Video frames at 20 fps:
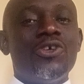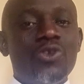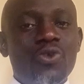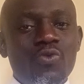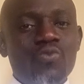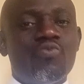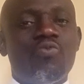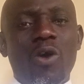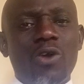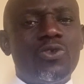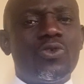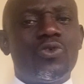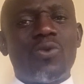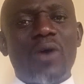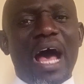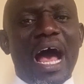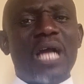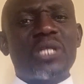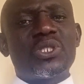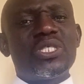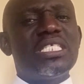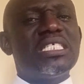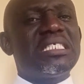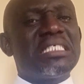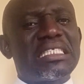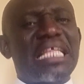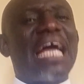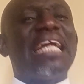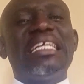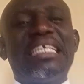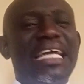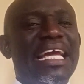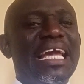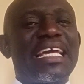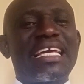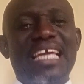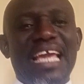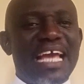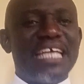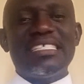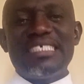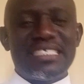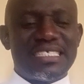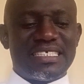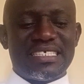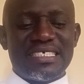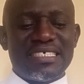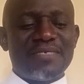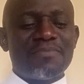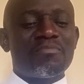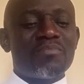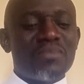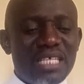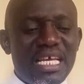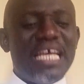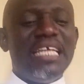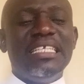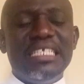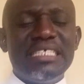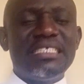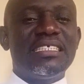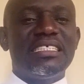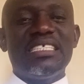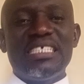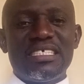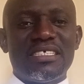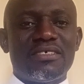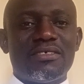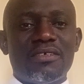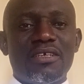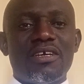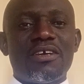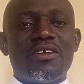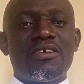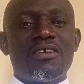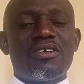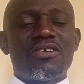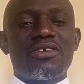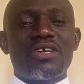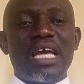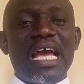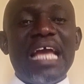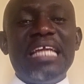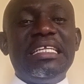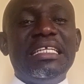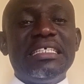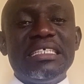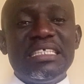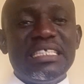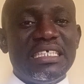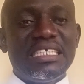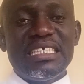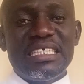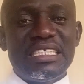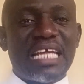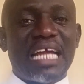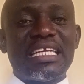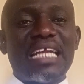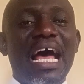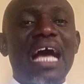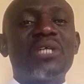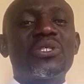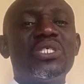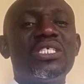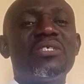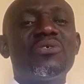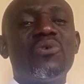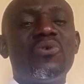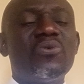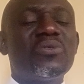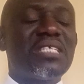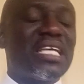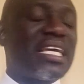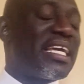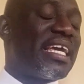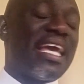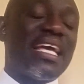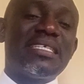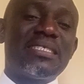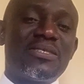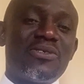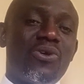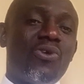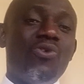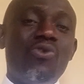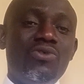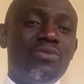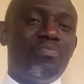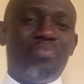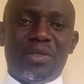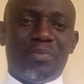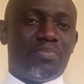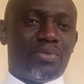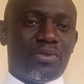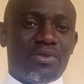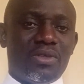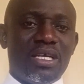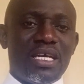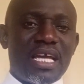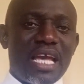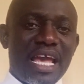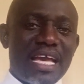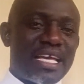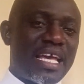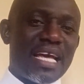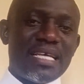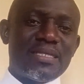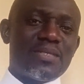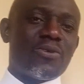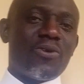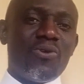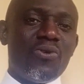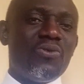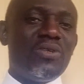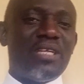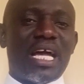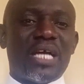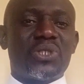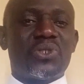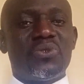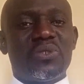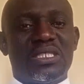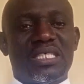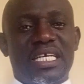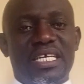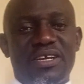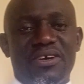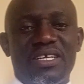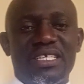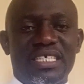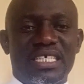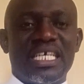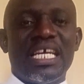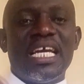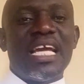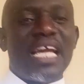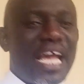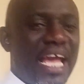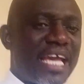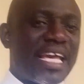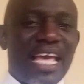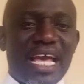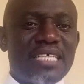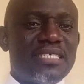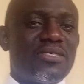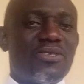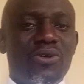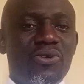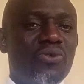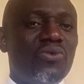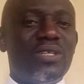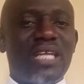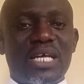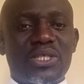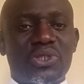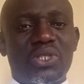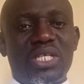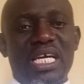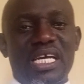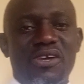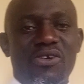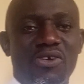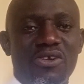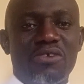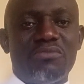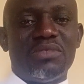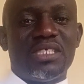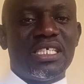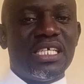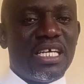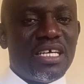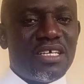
you want to actually stand against anything, anything that actually goes against your own people, against your own national security, against your own national economy.